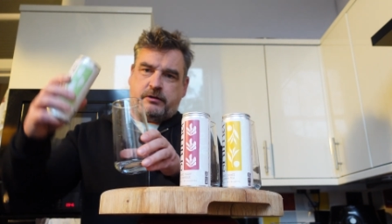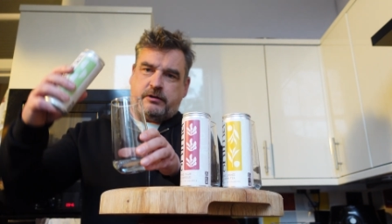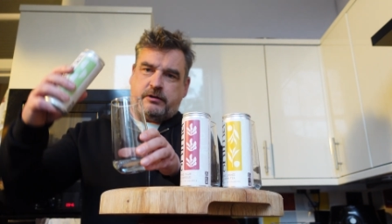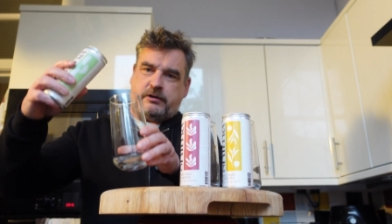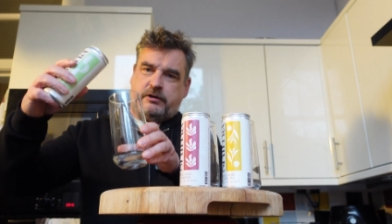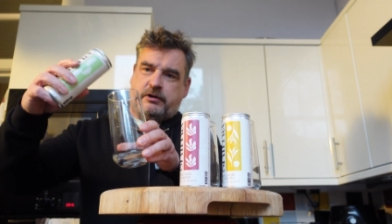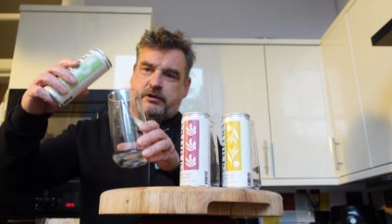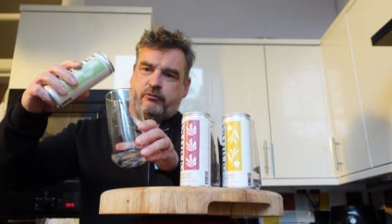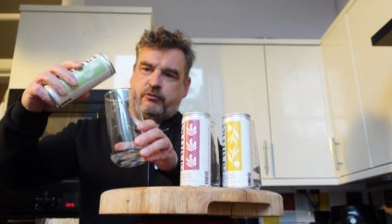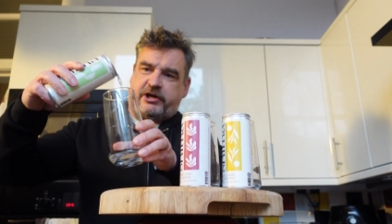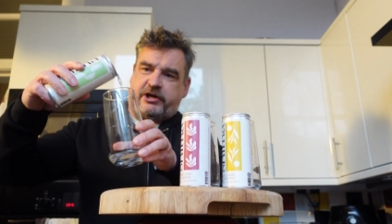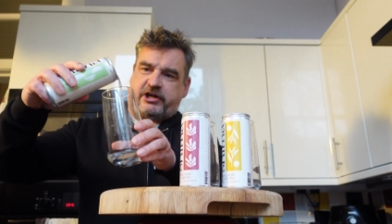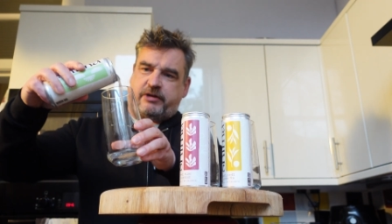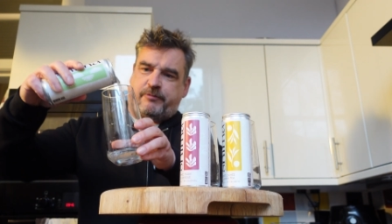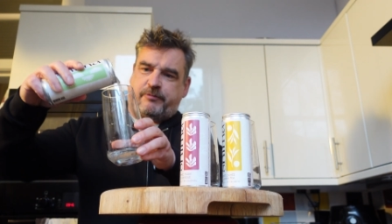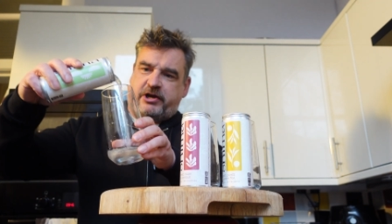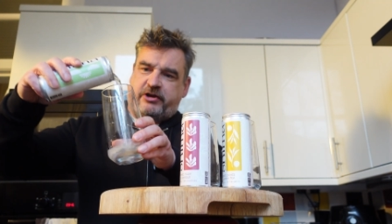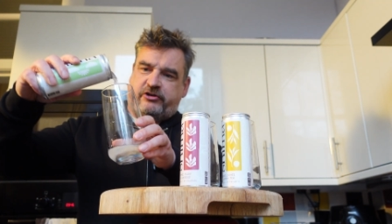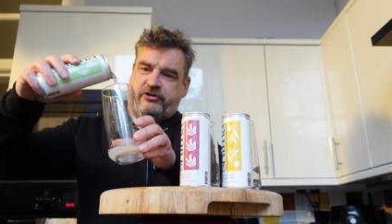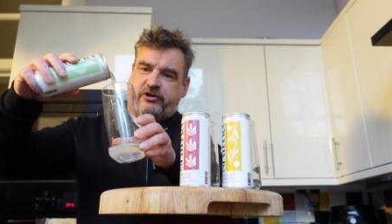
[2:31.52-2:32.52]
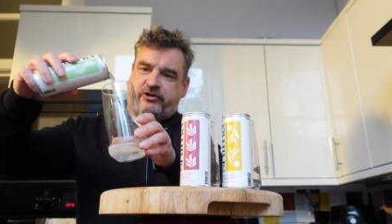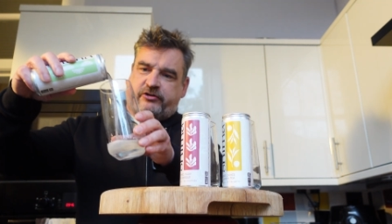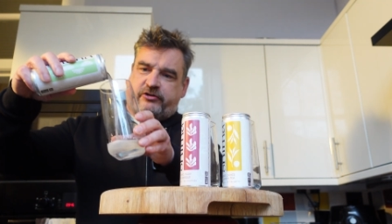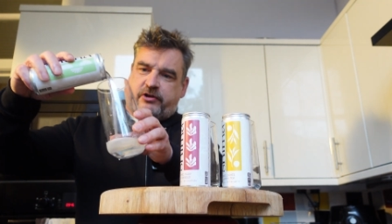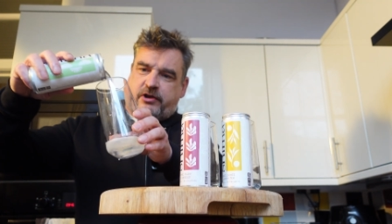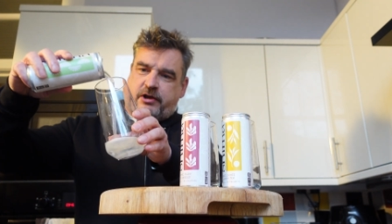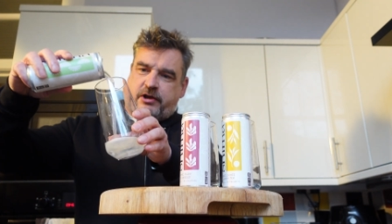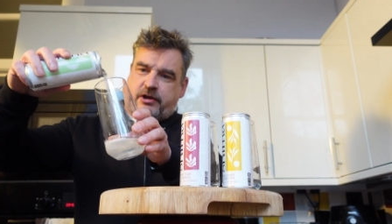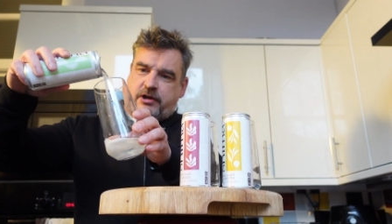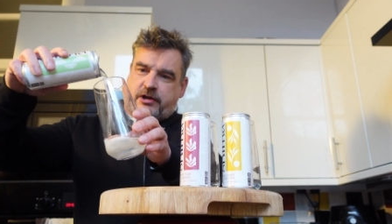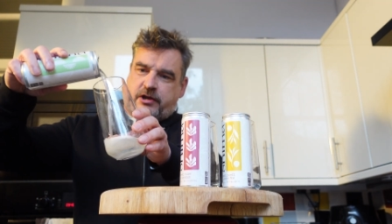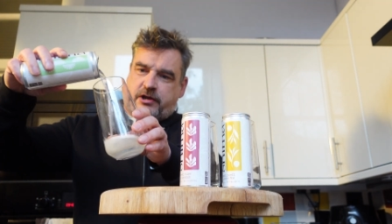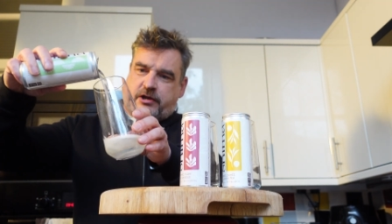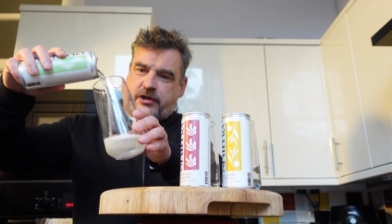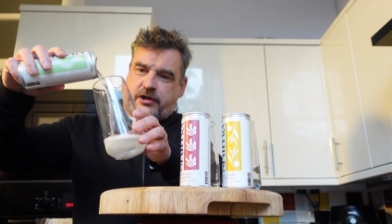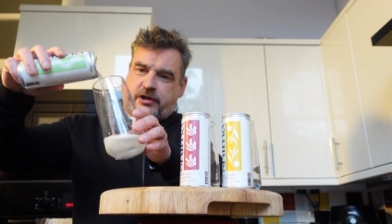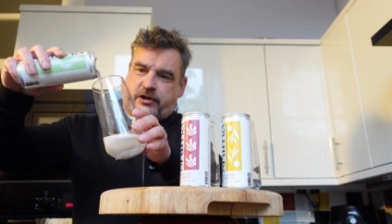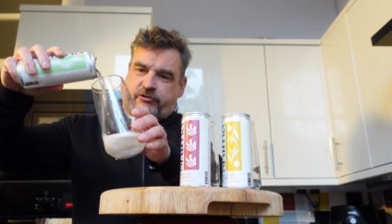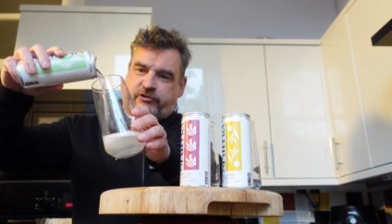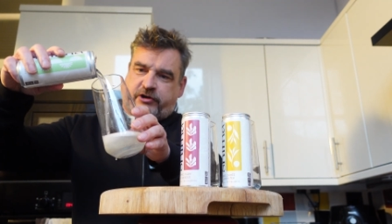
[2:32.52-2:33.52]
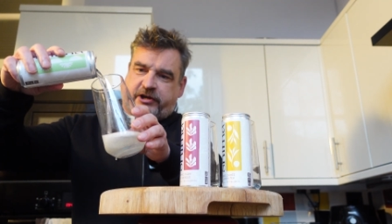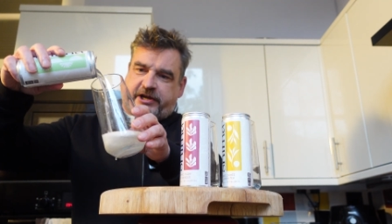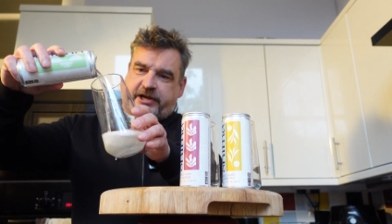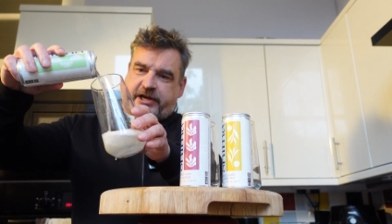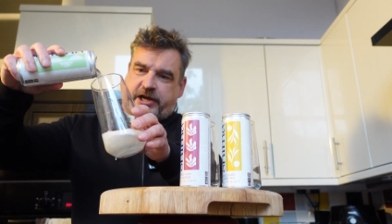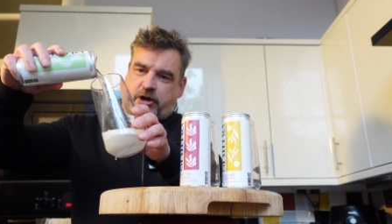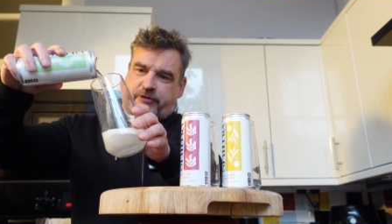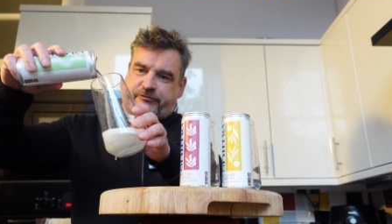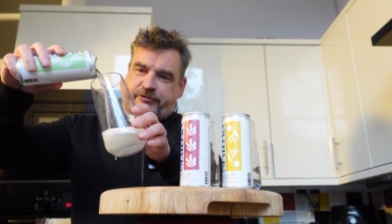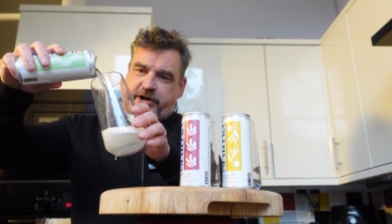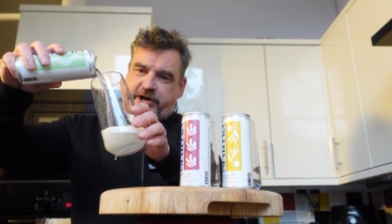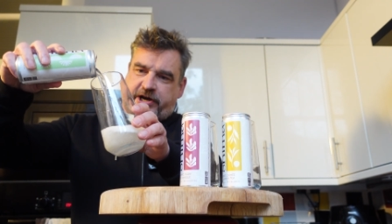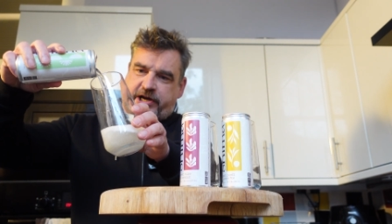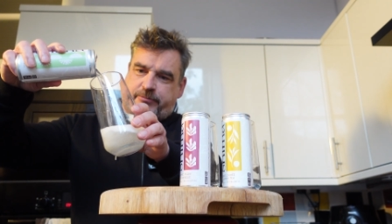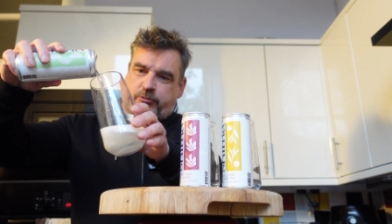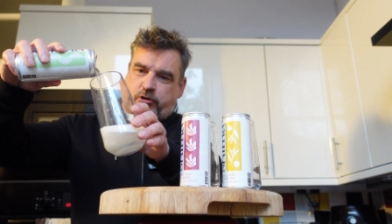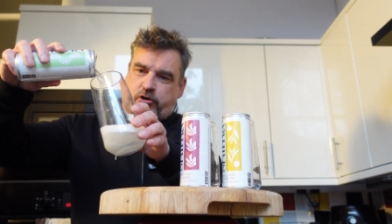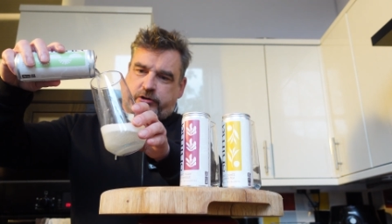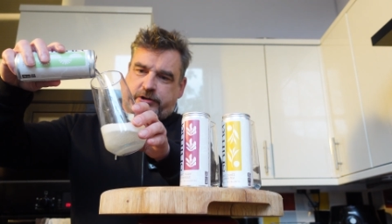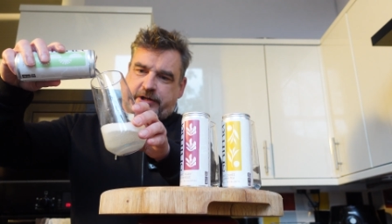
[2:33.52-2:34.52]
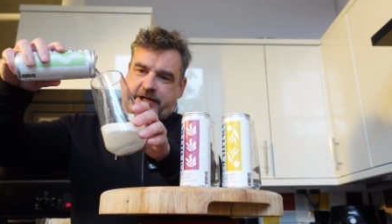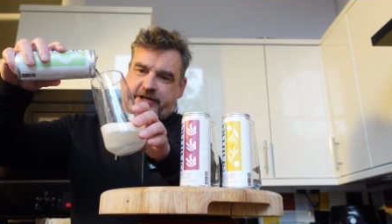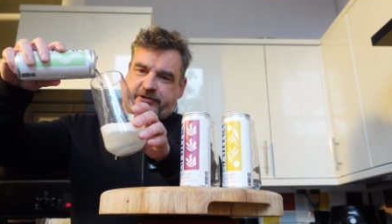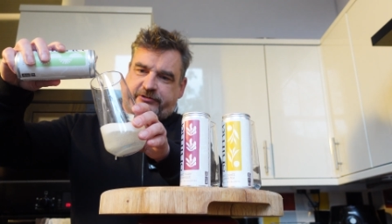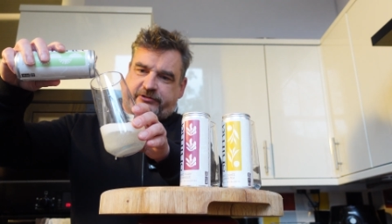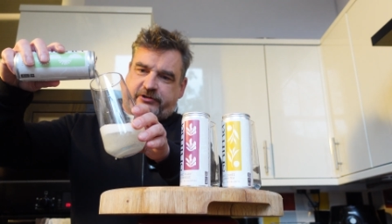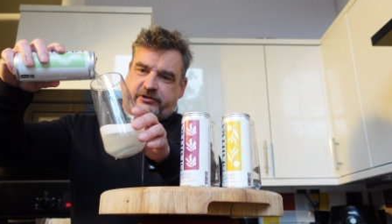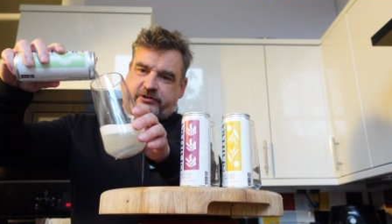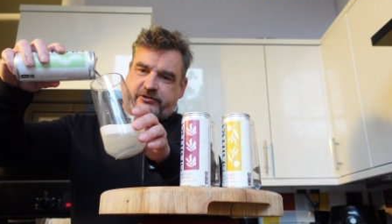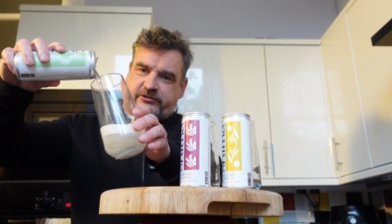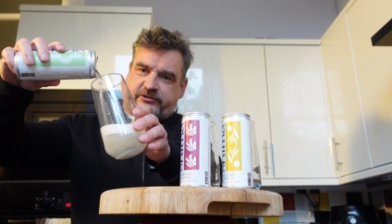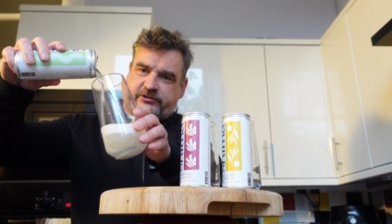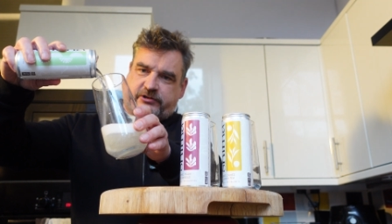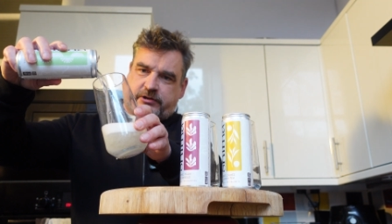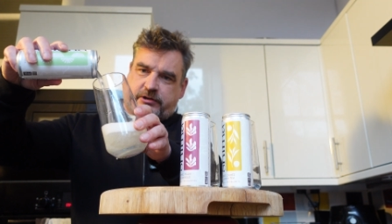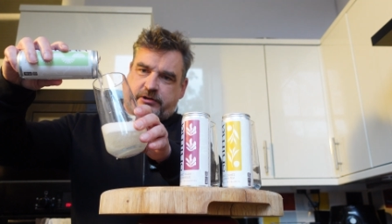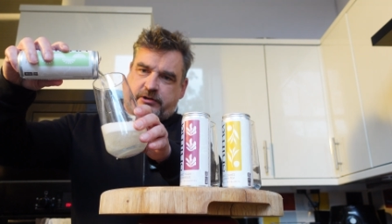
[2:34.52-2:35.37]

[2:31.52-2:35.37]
It recommended drinking out of highball glasses.